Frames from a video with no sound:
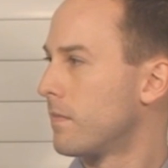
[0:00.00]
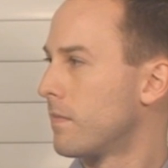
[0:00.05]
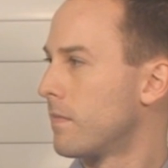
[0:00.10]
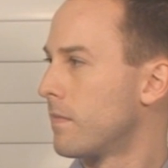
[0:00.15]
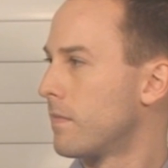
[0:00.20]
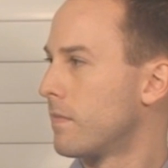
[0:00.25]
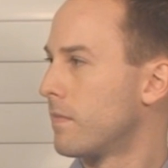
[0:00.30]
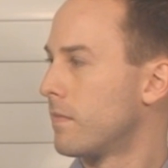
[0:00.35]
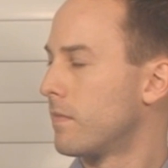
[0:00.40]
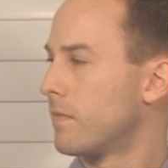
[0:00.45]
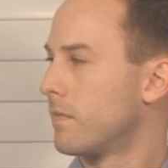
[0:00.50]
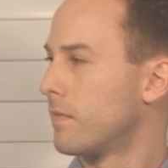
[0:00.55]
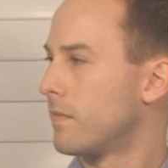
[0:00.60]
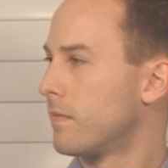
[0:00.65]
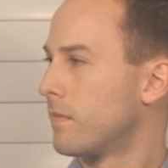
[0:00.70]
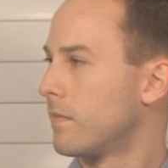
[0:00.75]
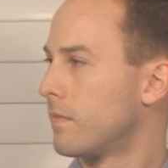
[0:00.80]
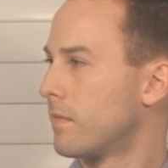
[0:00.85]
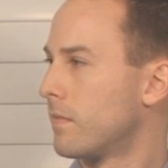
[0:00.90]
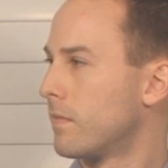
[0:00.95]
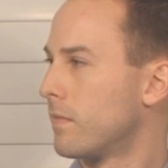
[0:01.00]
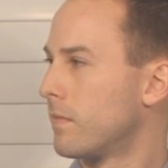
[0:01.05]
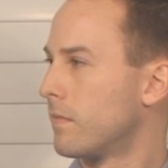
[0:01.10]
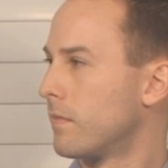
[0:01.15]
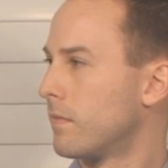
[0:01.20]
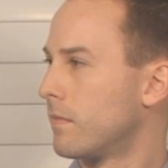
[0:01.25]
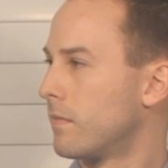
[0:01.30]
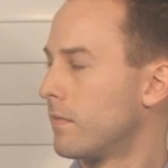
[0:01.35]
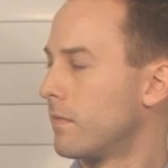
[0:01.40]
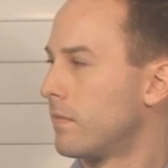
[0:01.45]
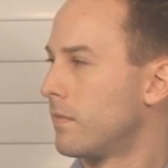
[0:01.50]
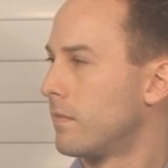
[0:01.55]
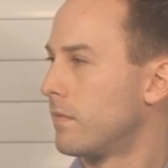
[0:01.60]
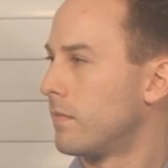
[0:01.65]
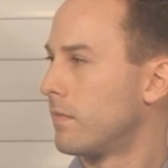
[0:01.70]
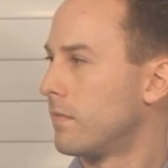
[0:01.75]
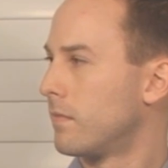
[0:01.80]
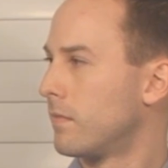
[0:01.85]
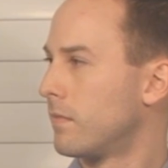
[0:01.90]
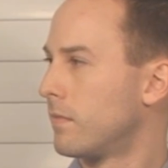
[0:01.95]

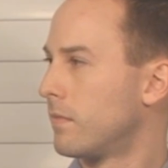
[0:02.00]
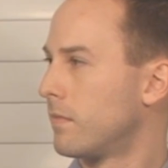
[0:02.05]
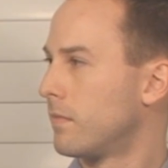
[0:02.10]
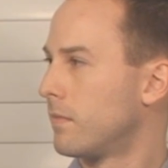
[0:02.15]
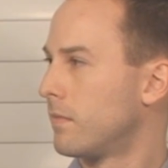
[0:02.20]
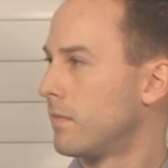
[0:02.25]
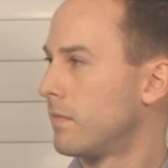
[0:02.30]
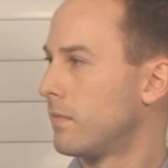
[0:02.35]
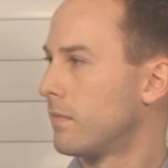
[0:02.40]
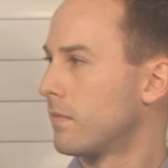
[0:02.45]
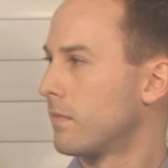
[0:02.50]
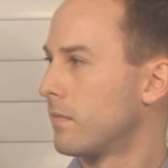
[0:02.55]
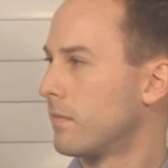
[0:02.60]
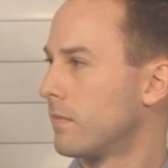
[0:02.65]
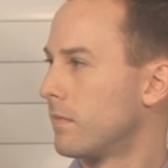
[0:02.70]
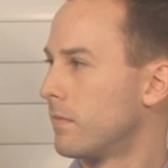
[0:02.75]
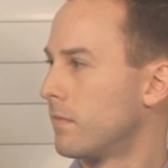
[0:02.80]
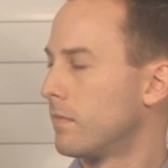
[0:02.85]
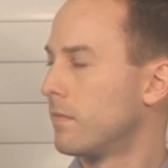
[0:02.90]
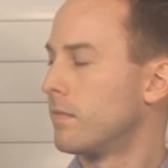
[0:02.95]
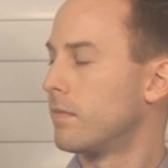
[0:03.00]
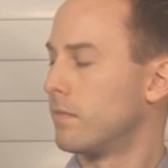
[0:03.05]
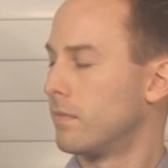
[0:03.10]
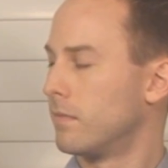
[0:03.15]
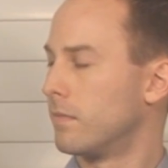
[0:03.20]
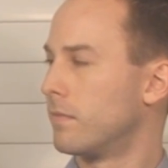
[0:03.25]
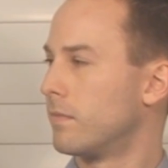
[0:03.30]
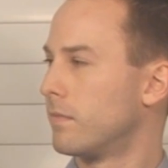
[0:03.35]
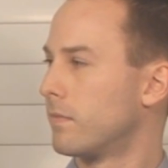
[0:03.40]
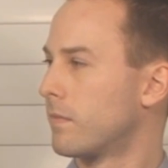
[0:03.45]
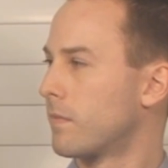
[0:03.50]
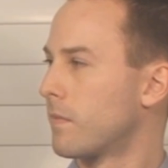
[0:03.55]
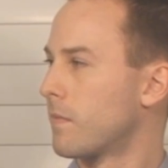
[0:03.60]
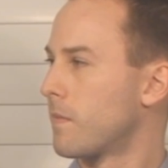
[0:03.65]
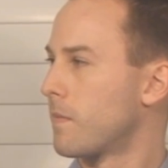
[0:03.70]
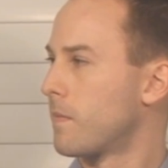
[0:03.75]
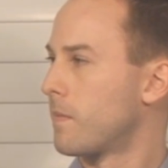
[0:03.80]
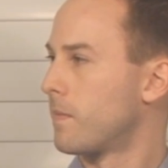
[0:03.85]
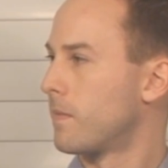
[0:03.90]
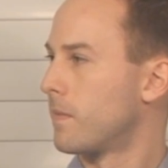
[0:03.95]

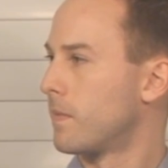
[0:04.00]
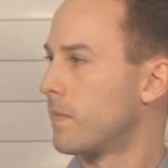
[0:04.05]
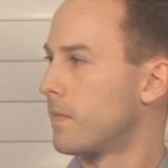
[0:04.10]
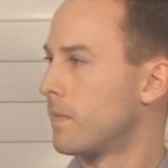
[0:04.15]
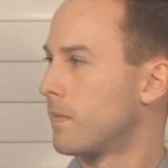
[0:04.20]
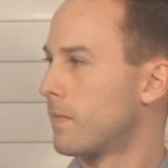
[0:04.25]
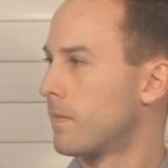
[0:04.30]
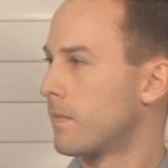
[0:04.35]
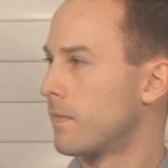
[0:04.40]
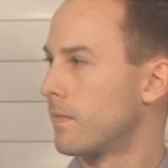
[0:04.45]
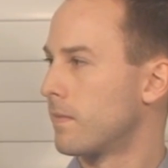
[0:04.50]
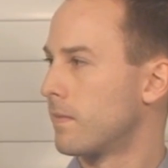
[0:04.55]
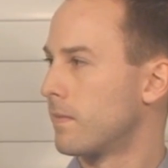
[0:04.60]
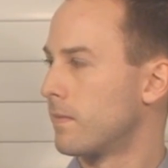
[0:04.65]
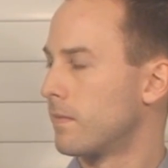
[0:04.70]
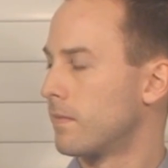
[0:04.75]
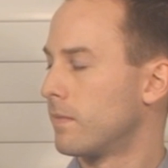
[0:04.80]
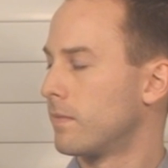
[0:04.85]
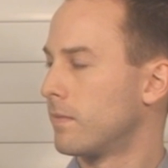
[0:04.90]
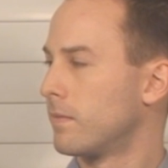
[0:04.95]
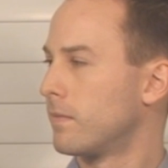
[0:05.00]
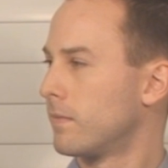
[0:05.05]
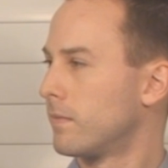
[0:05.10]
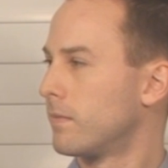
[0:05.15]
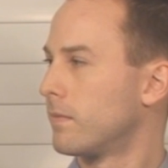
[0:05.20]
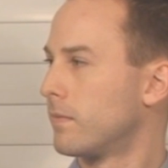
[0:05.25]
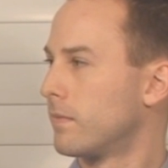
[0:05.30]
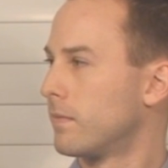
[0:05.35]
The person shown says nothing.